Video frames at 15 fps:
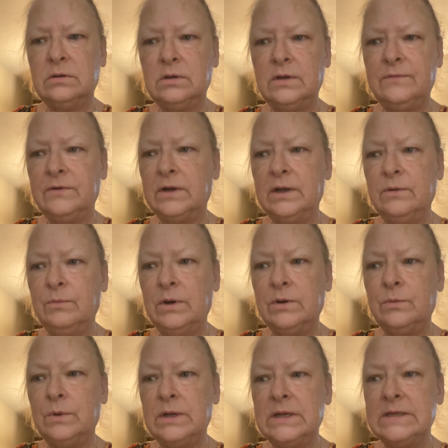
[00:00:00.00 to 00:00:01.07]
I forget what it
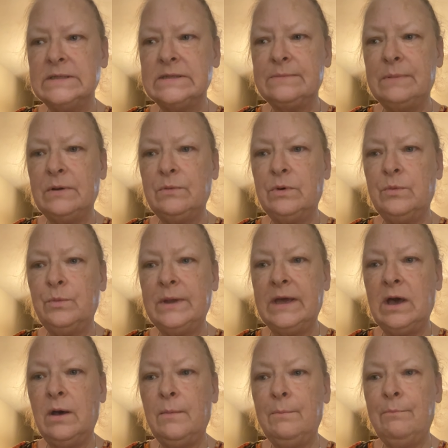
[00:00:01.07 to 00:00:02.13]
was. But when we
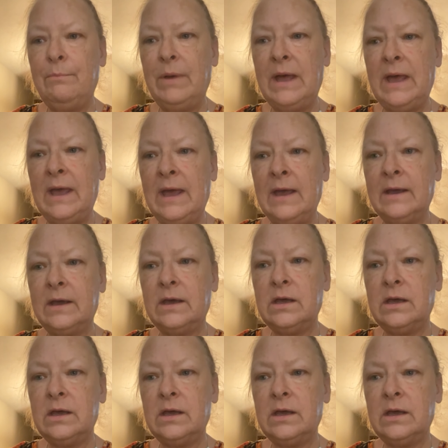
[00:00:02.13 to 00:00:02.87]
come back,